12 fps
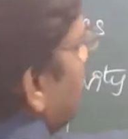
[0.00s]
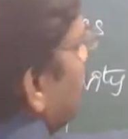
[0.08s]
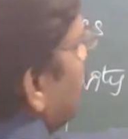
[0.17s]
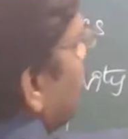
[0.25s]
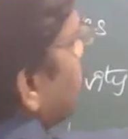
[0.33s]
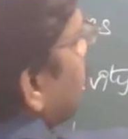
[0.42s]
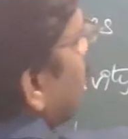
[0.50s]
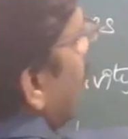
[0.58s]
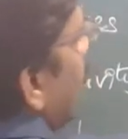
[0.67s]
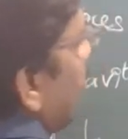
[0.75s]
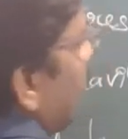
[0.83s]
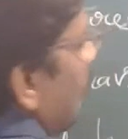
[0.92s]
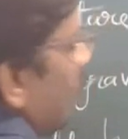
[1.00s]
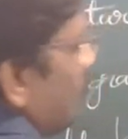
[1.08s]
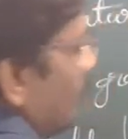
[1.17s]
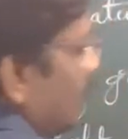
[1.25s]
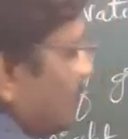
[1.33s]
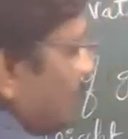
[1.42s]
So this common
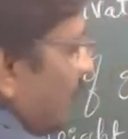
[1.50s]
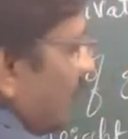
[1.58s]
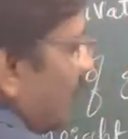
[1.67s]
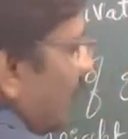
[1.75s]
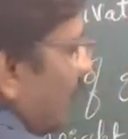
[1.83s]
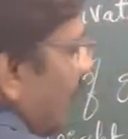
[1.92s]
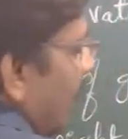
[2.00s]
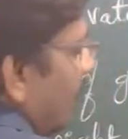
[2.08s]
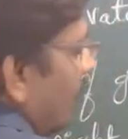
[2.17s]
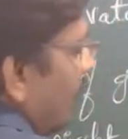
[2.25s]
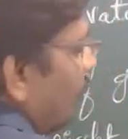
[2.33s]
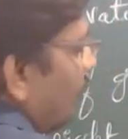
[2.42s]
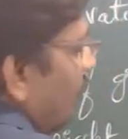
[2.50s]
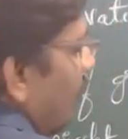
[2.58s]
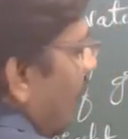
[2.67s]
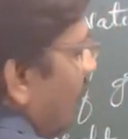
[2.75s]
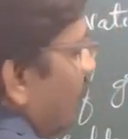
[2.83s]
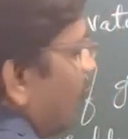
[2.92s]
normal is making an angle of
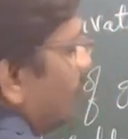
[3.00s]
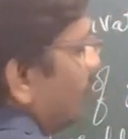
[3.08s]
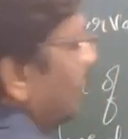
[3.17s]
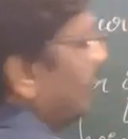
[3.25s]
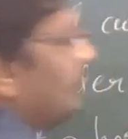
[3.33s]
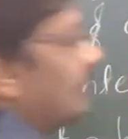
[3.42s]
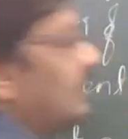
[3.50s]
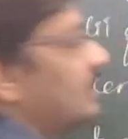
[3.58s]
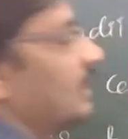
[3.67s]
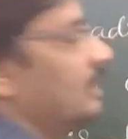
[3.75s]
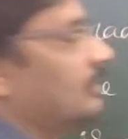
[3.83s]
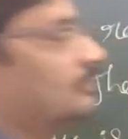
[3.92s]
alpha with the vertical.